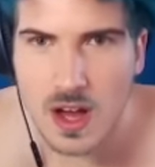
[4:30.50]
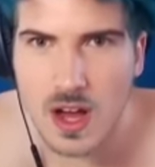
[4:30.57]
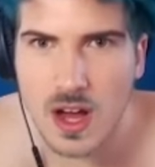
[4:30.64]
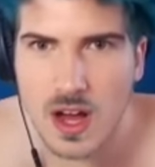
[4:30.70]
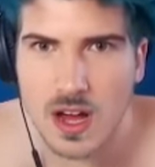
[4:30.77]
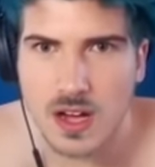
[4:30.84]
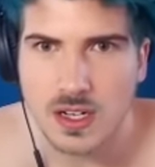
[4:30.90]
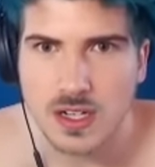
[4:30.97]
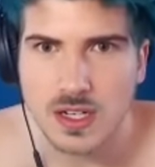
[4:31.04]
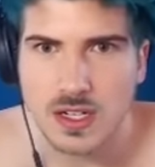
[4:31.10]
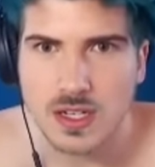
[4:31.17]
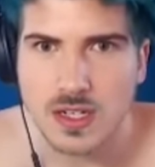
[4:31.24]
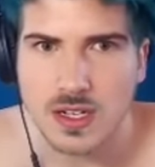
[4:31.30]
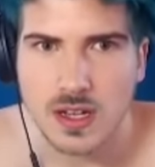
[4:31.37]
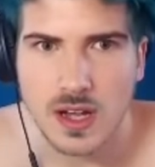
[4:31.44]
Oh!
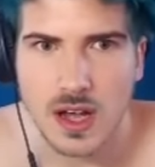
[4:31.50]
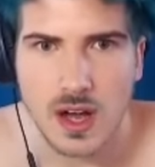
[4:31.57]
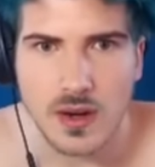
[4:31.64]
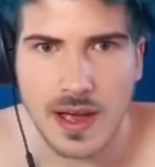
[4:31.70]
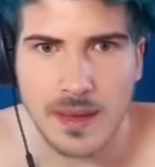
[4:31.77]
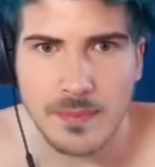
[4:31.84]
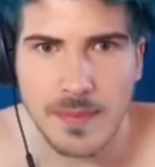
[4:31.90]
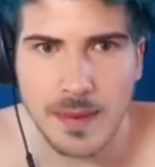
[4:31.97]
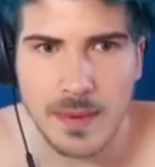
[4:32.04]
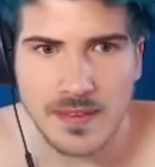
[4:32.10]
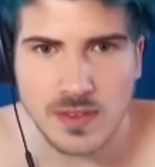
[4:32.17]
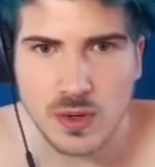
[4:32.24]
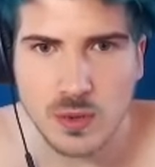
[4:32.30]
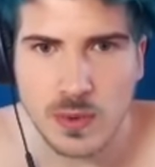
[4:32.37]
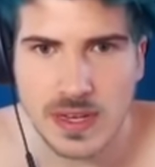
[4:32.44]
Okay, maybe I
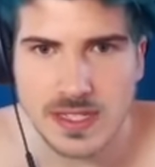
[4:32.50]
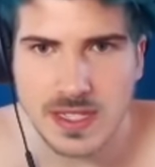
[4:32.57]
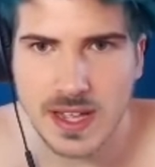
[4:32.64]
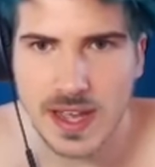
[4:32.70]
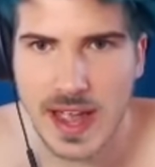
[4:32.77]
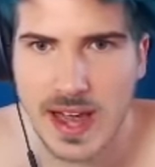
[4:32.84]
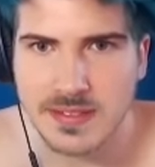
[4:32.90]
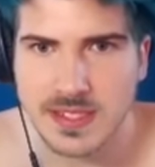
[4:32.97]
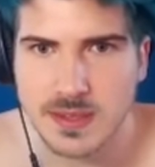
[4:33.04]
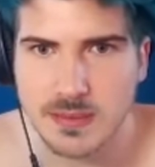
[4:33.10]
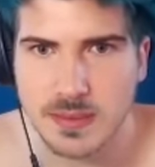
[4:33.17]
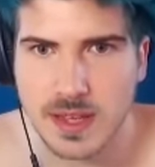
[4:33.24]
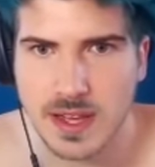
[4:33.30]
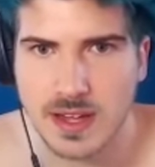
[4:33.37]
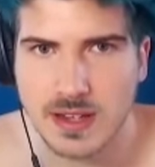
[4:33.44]
have to wait till I have
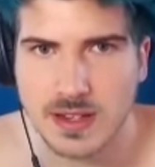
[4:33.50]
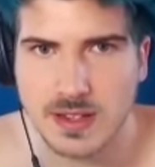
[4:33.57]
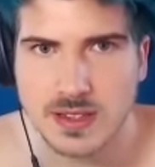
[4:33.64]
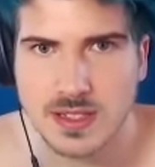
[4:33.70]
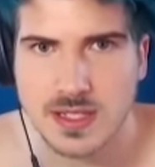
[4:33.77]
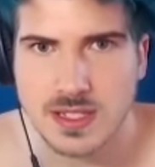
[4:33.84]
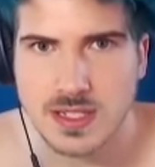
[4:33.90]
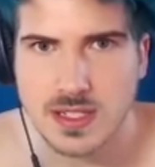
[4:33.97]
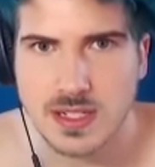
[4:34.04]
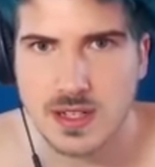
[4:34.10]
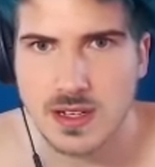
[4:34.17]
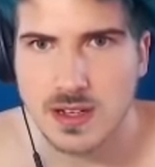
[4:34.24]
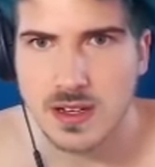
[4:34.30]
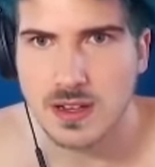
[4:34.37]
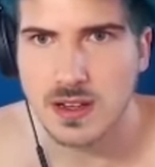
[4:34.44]
something else.
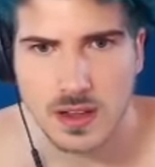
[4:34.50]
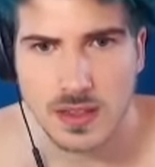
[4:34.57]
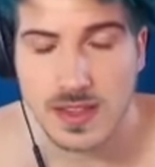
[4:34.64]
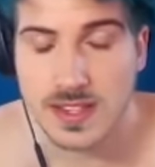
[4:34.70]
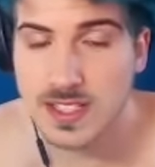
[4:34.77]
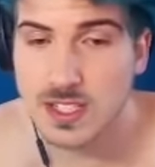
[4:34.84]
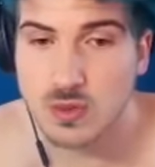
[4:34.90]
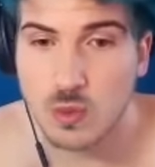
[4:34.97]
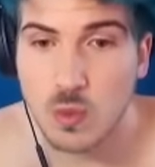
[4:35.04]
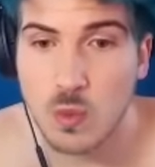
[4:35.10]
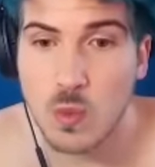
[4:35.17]
This is